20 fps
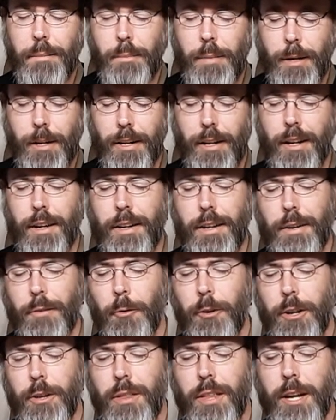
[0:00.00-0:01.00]
But uh,
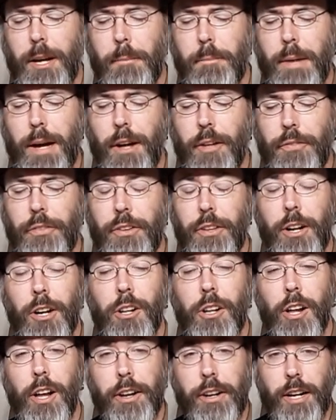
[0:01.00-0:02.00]
when you think about the
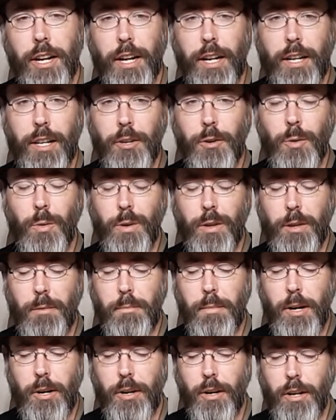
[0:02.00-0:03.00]
Klondike in North
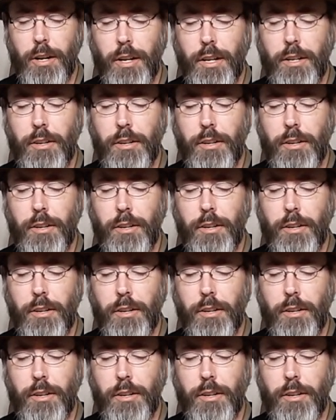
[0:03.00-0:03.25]
America,